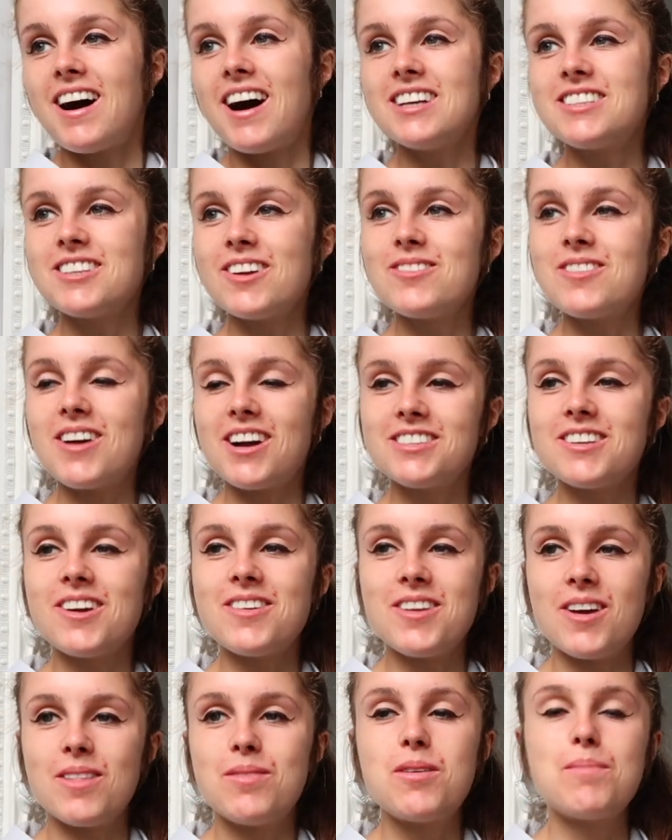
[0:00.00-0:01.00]

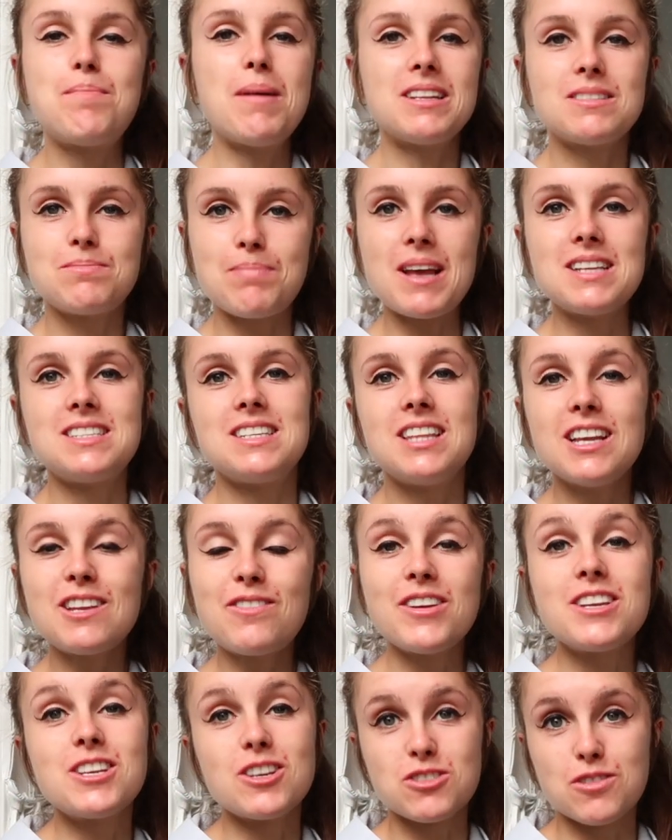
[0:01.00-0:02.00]
Basically,
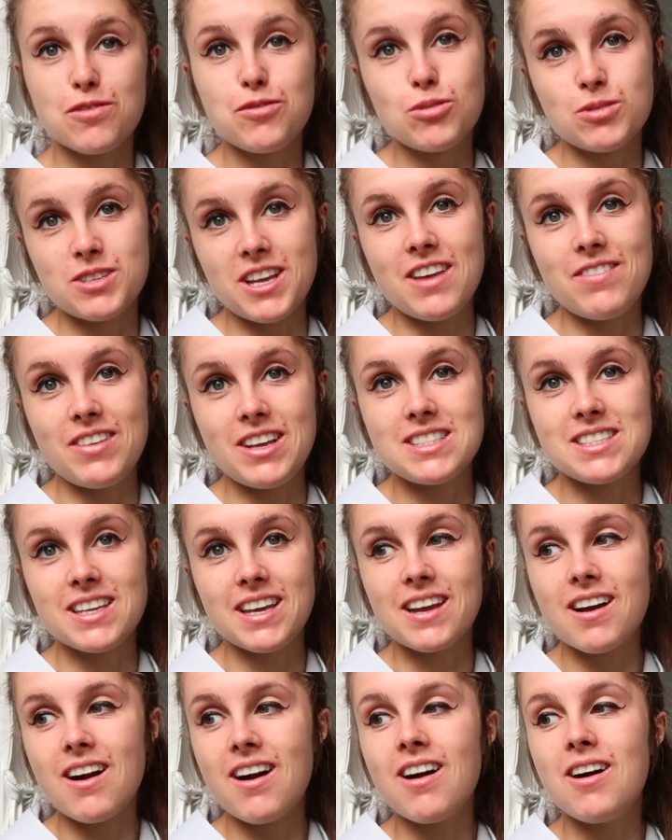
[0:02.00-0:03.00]
this video is a full day of
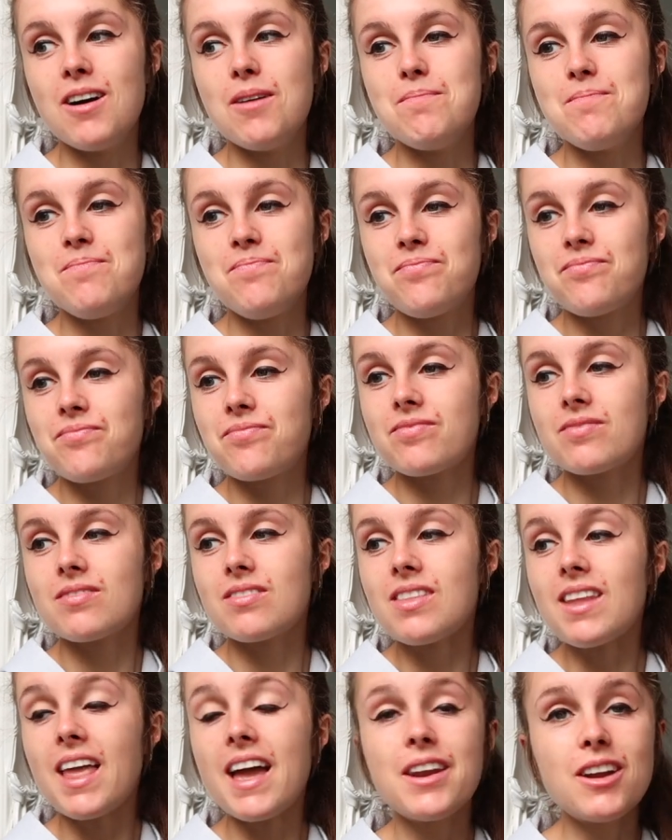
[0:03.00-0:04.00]
eating, and
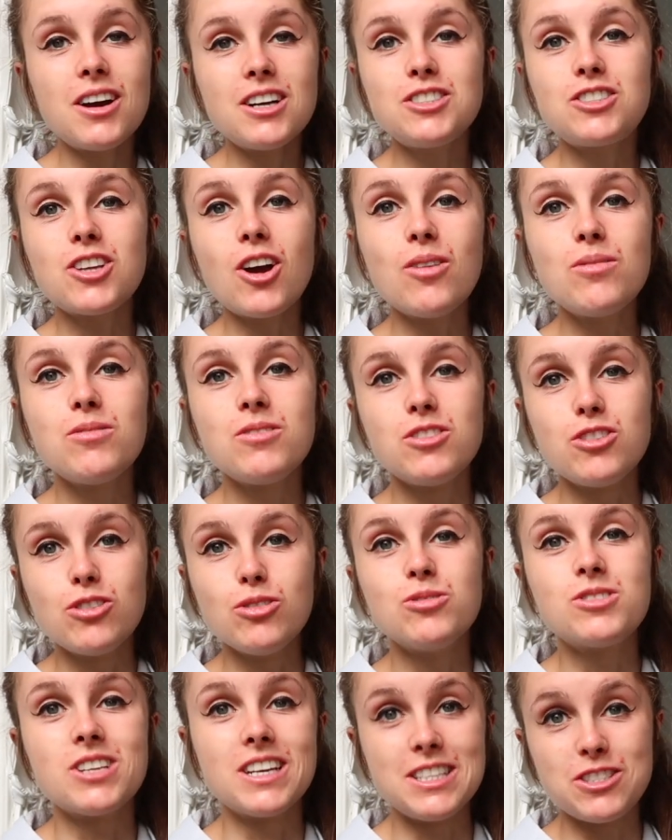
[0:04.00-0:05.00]
I don't
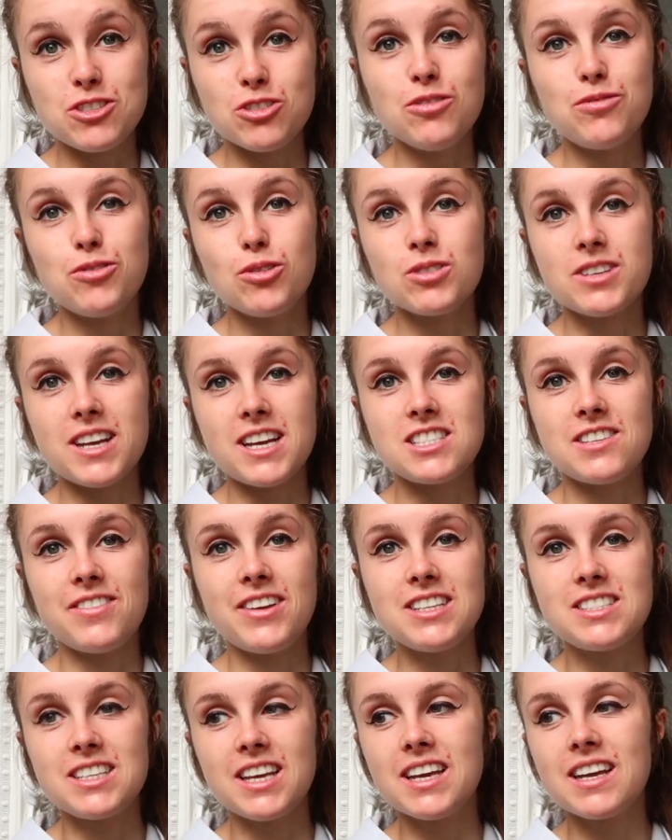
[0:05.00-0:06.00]
usually do 4 days of
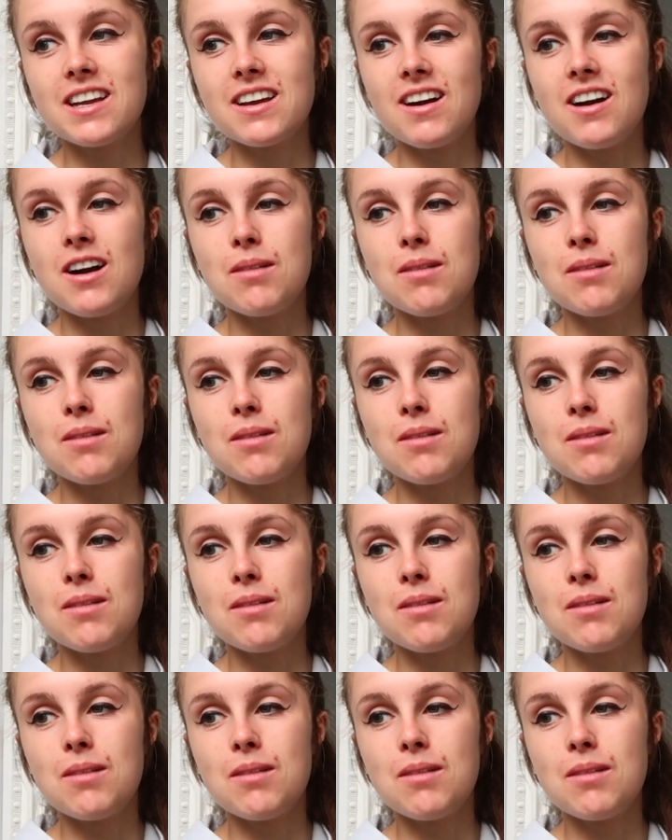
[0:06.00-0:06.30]
eating.